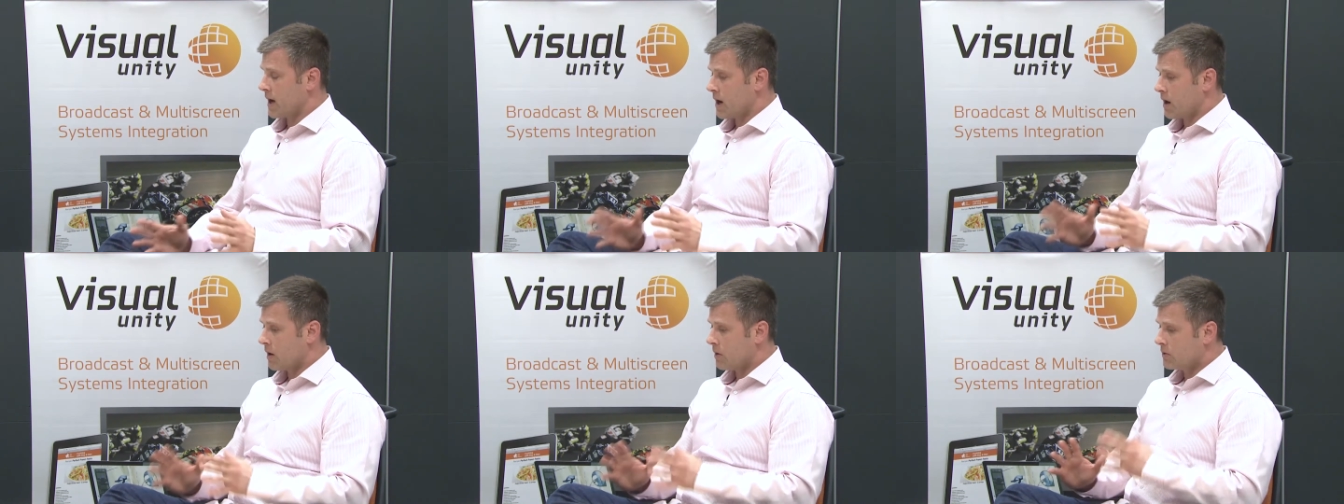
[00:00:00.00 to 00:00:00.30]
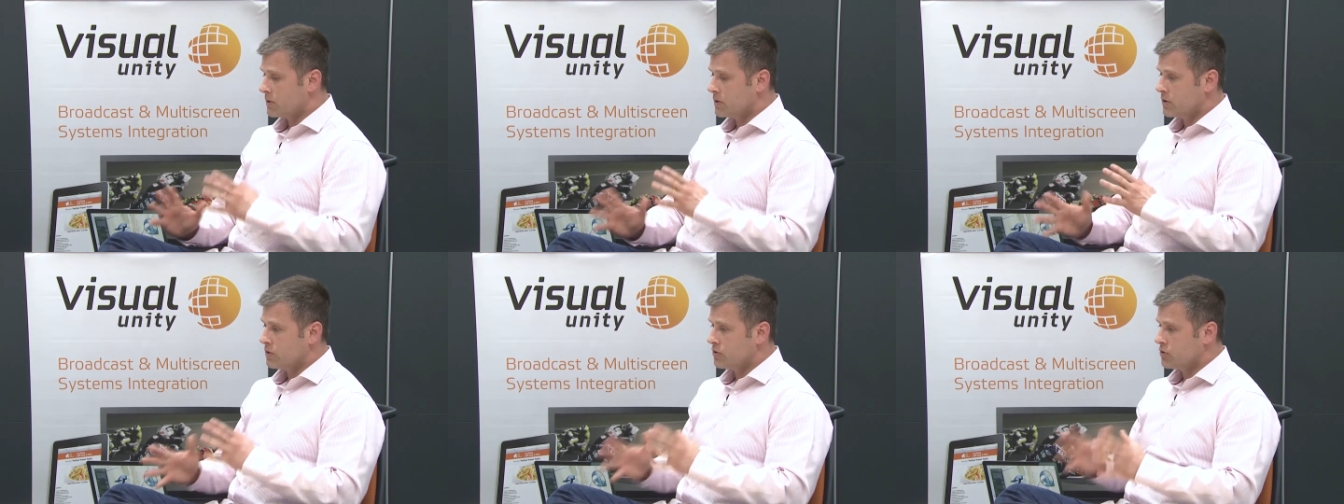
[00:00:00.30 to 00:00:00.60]

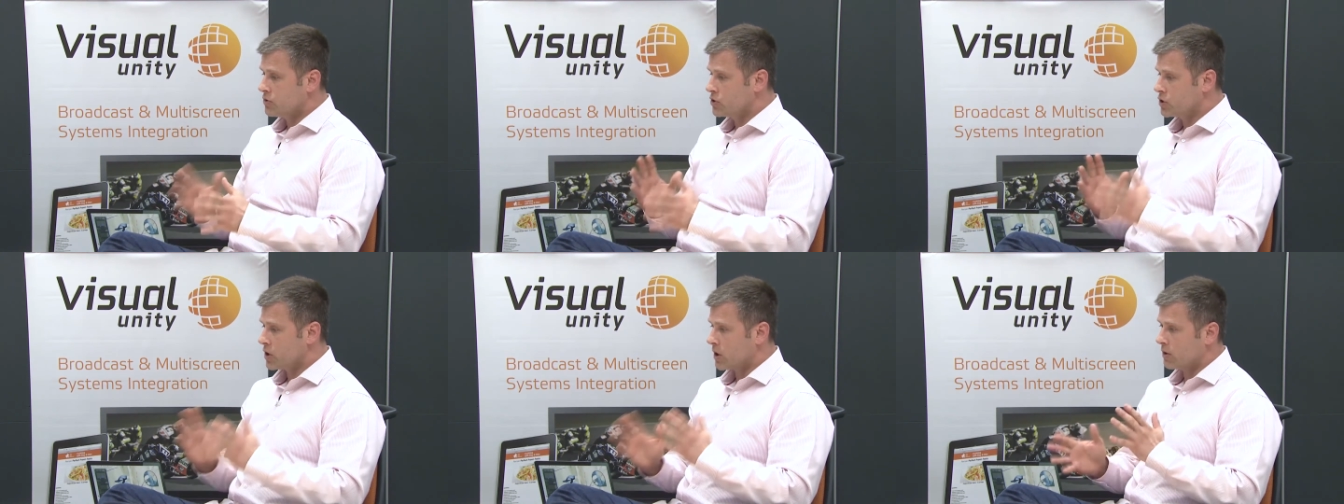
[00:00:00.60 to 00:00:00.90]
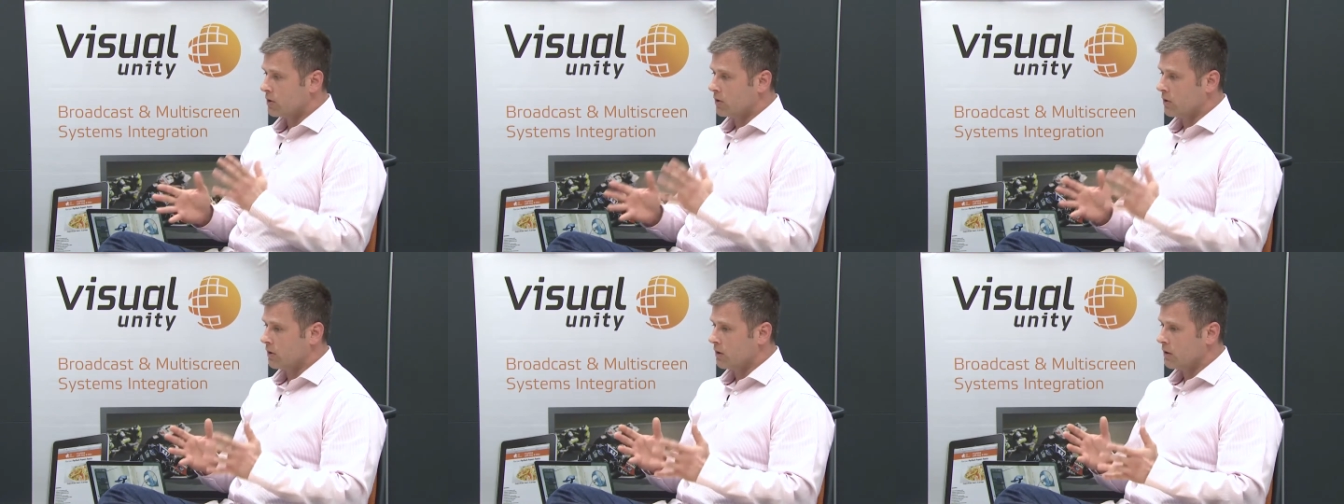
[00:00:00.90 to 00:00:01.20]
How do you
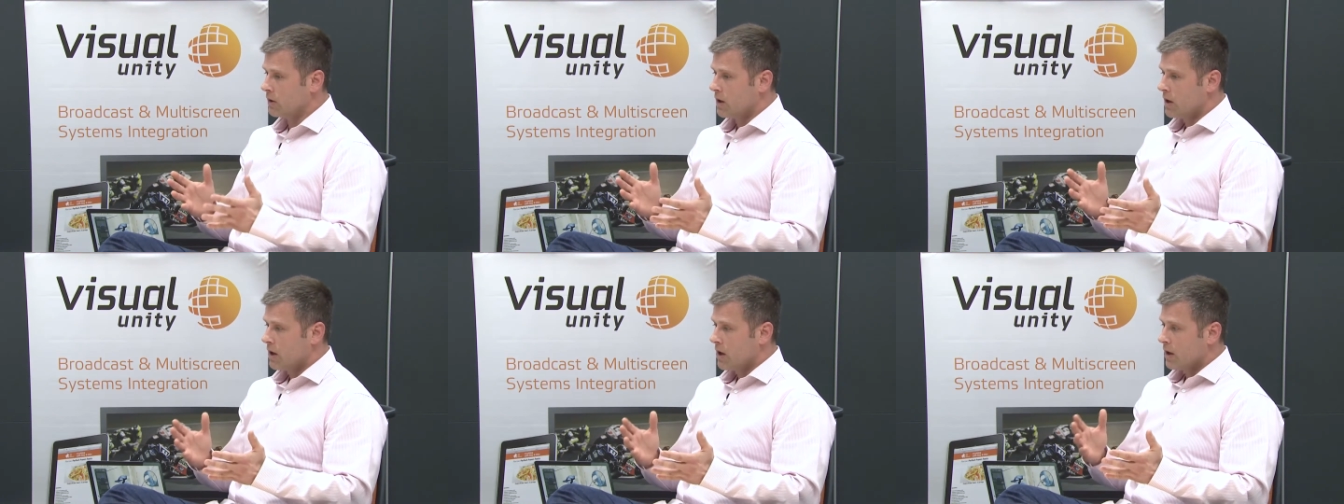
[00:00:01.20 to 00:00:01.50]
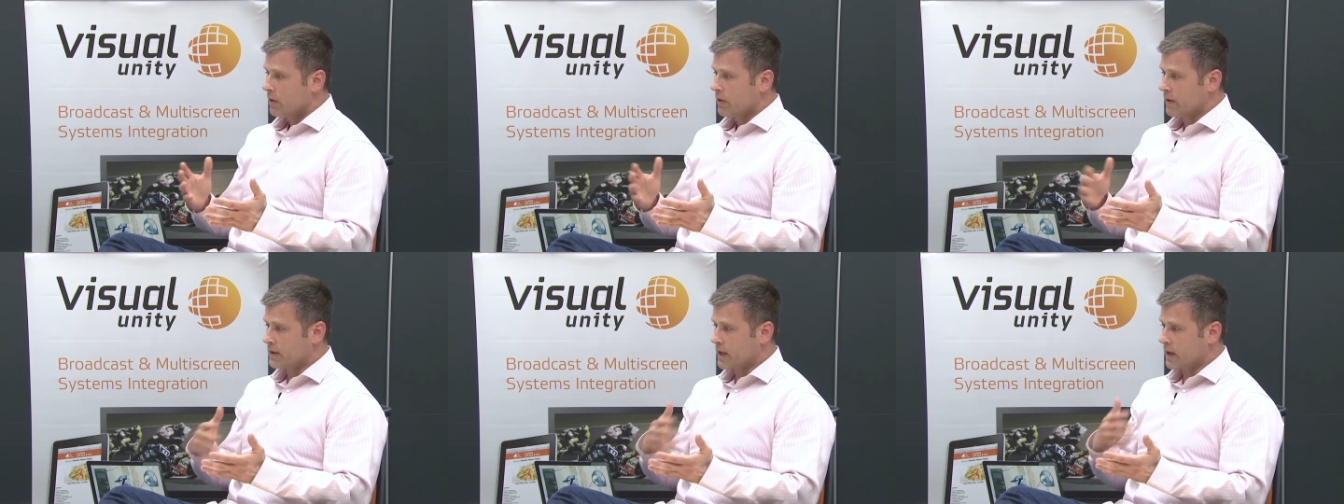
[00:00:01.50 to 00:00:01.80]
juggle
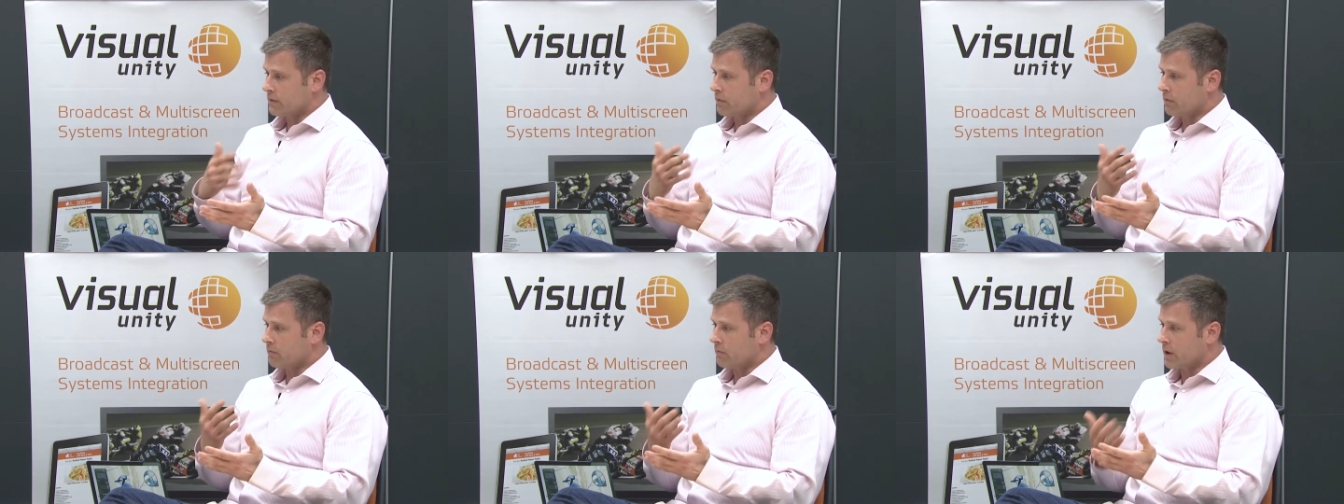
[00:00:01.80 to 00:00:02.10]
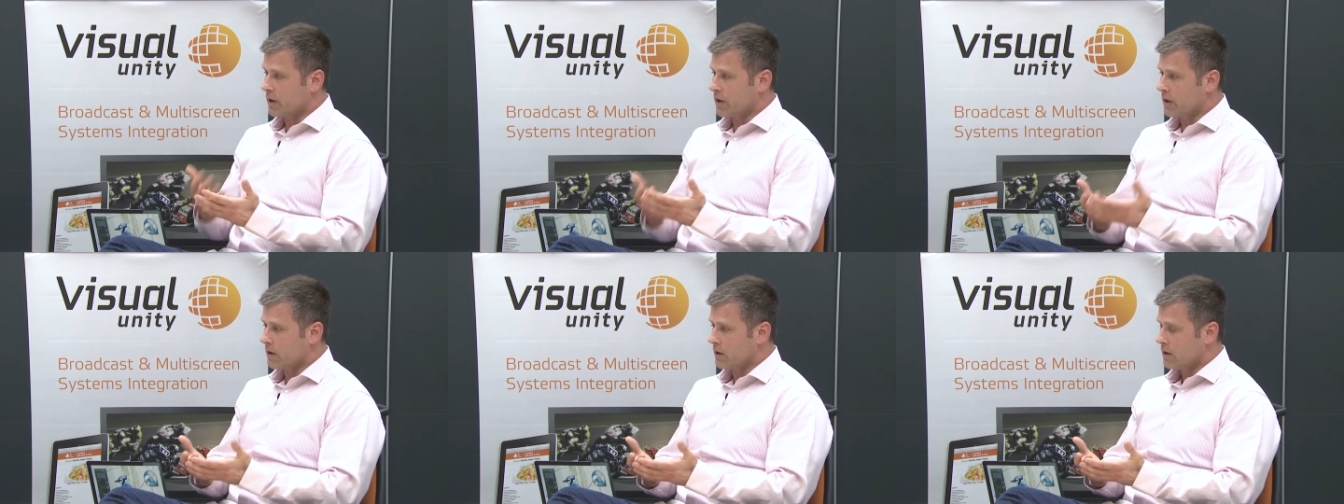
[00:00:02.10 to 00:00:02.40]
the type of
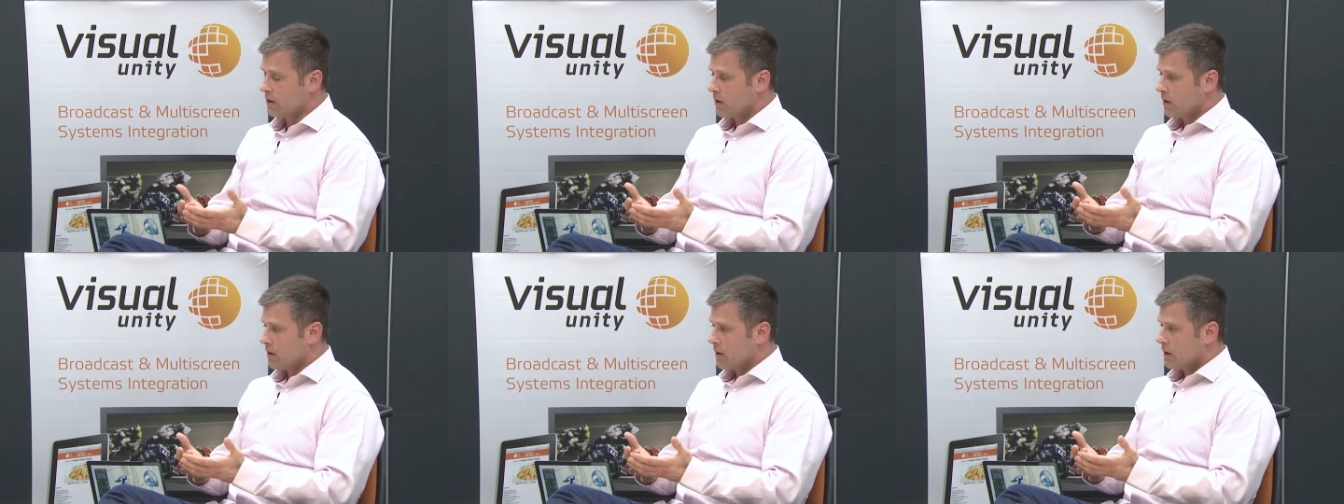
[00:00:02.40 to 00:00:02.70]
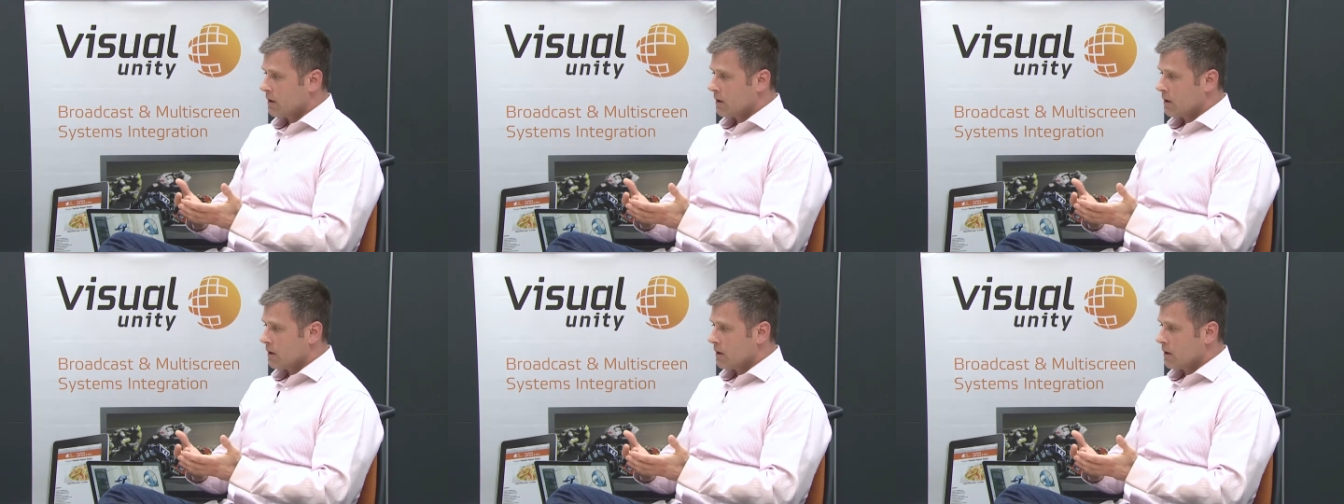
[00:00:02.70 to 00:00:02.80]
money